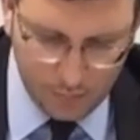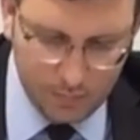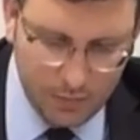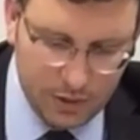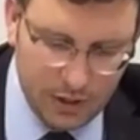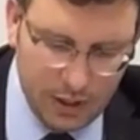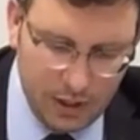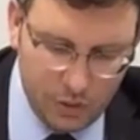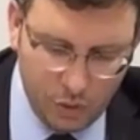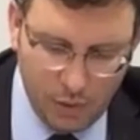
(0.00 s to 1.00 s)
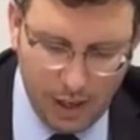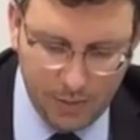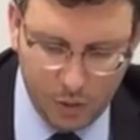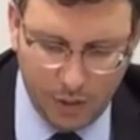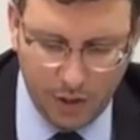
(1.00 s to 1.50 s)
See Deuteronomy
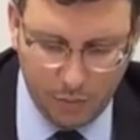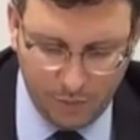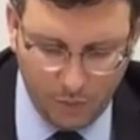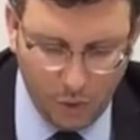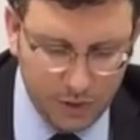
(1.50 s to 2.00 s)
23:4.